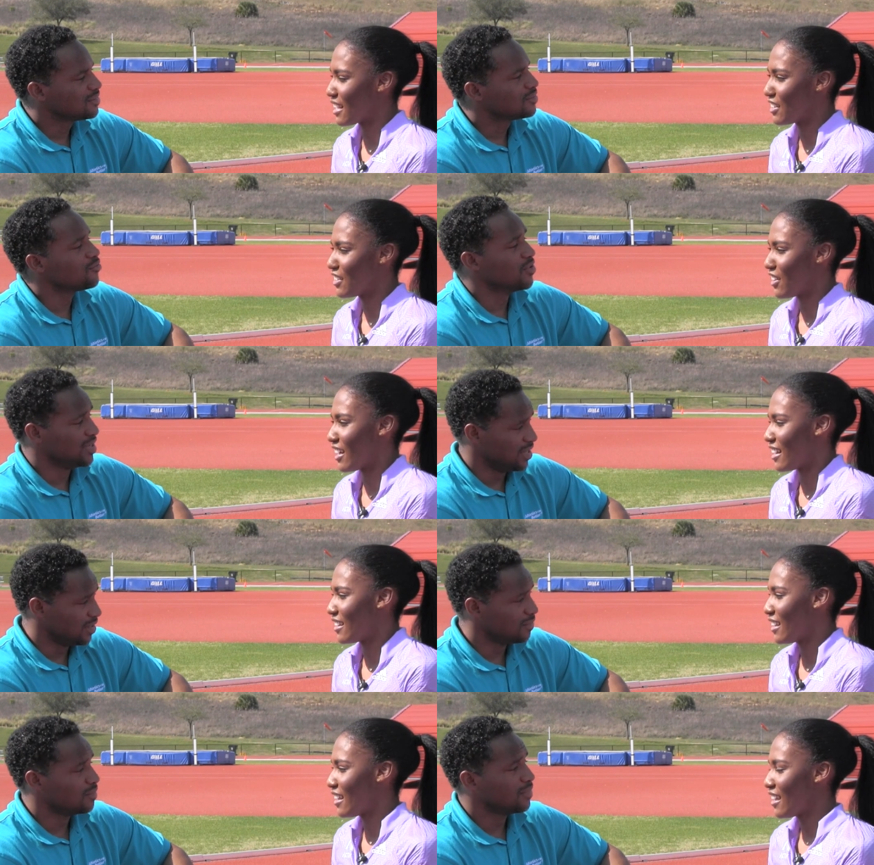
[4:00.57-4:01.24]
Speaker 1: I don't know.
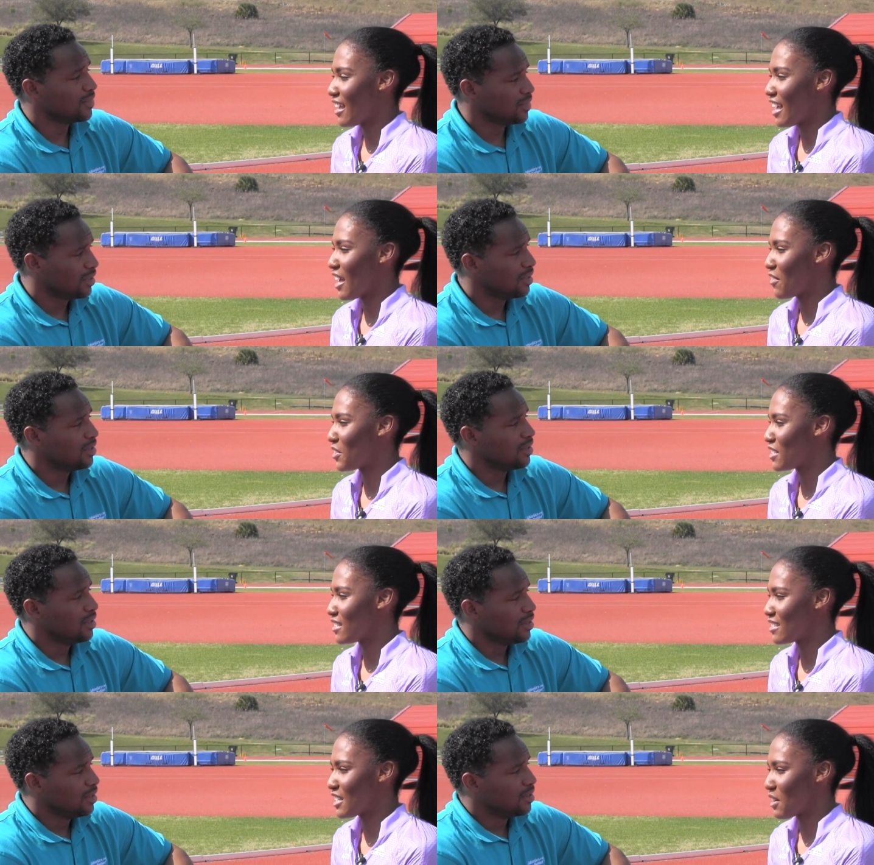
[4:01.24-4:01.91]
Really? I, ever
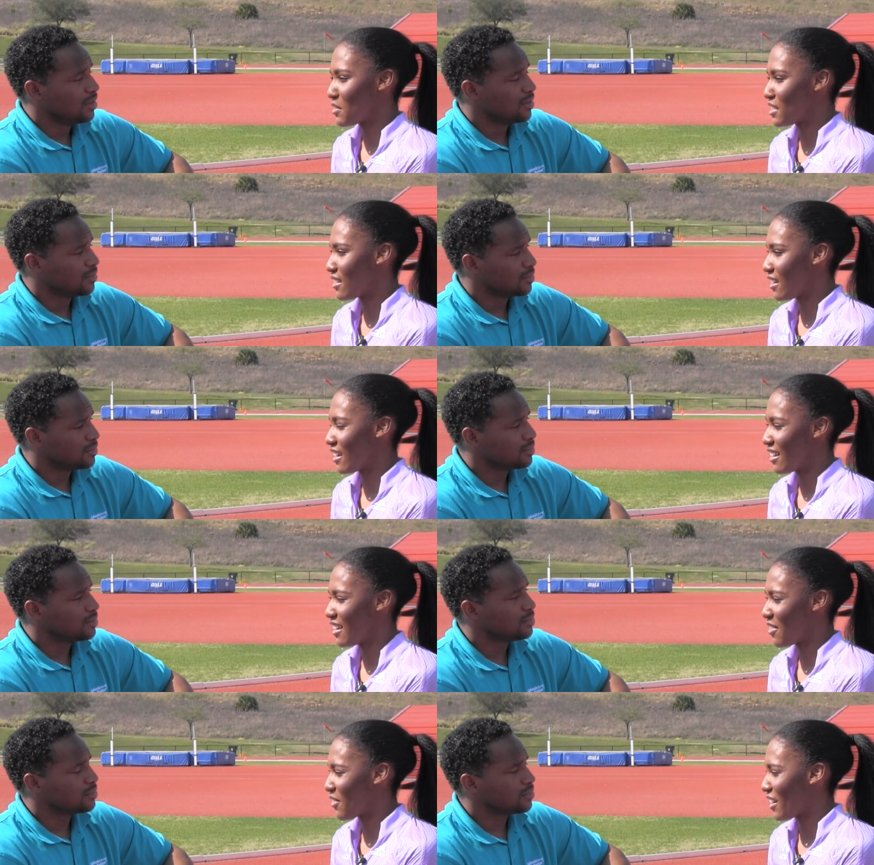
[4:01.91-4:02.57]
since I was young,
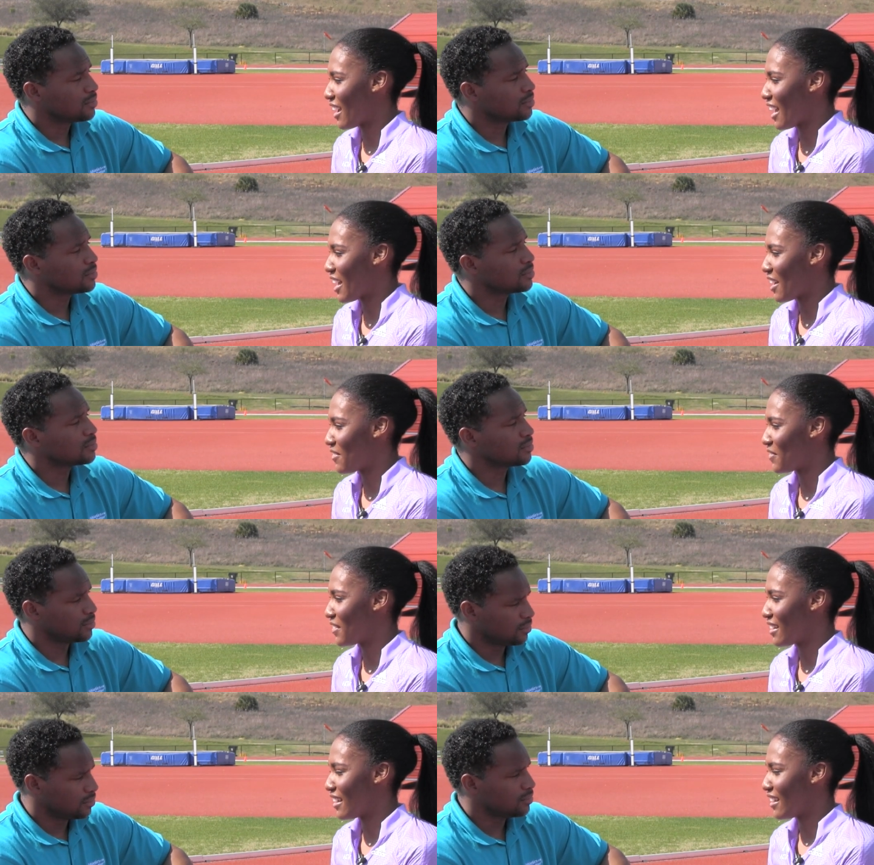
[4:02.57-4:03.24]
I never
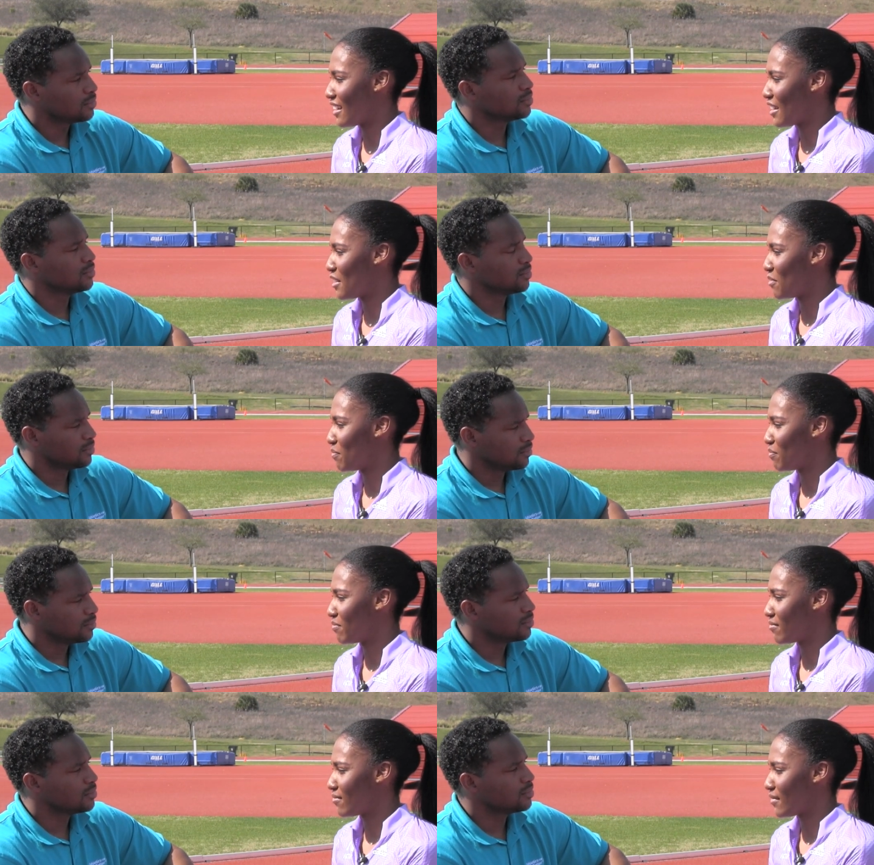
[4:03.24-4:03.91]
have. And
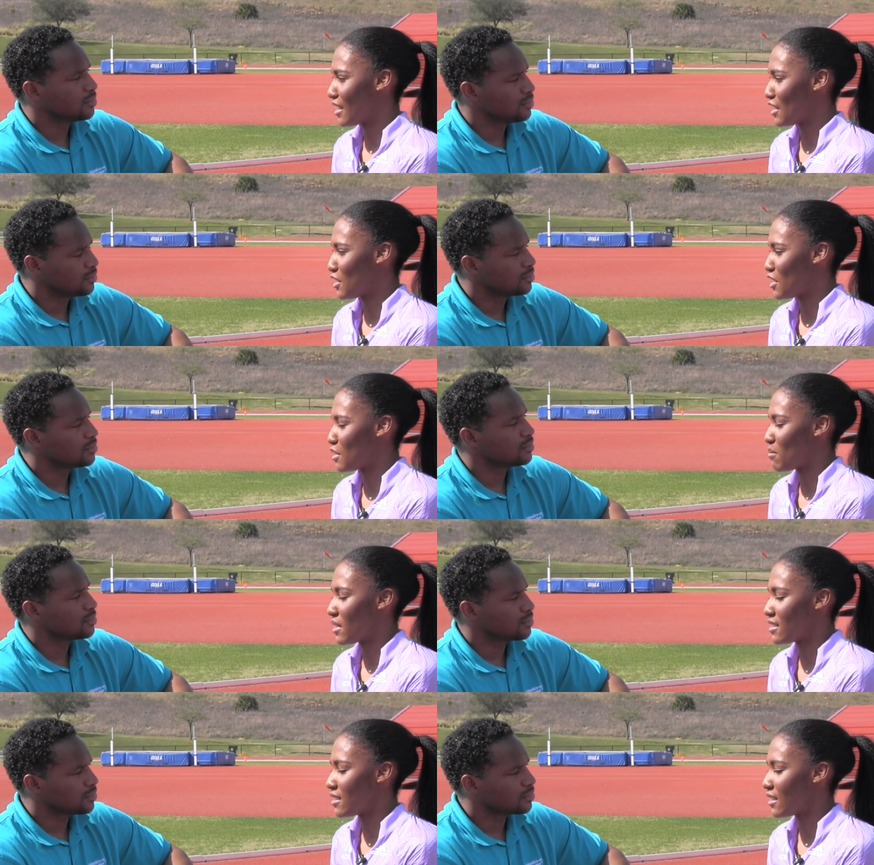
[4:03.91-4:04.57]
um, it just
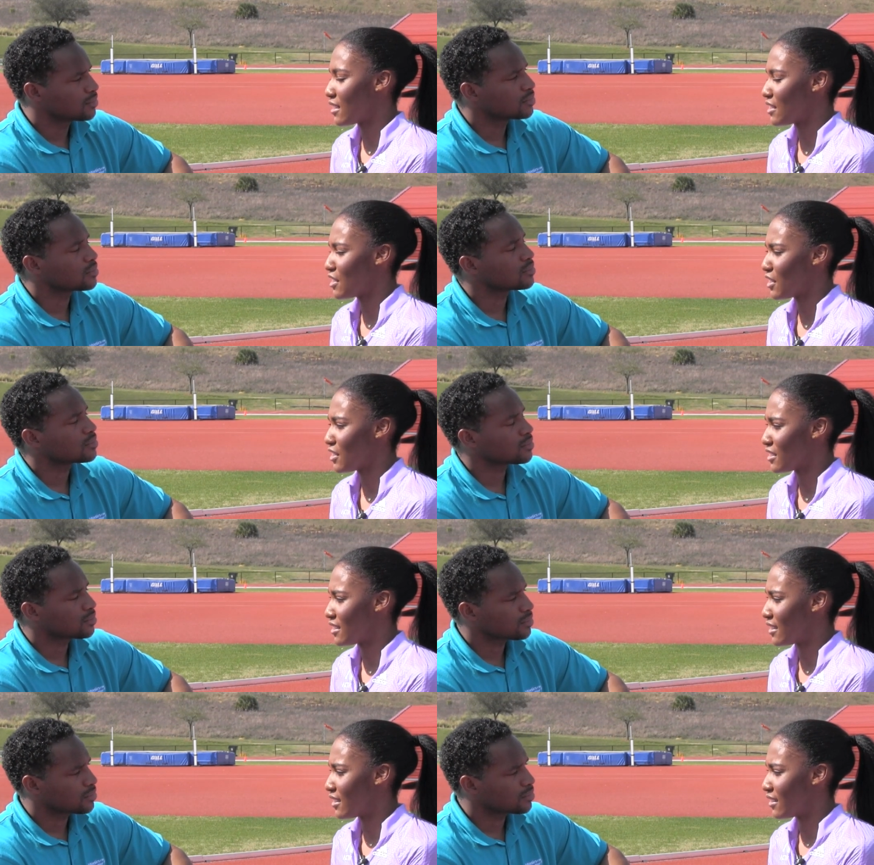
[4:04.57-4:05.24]
makes it easier
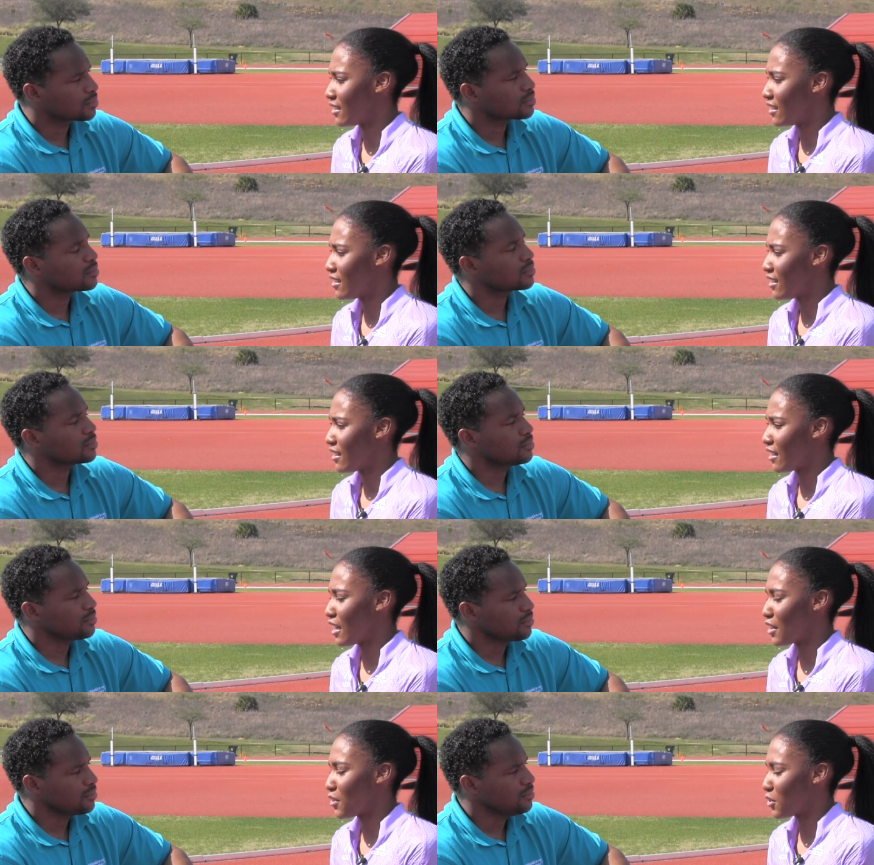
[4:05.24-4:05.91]
to get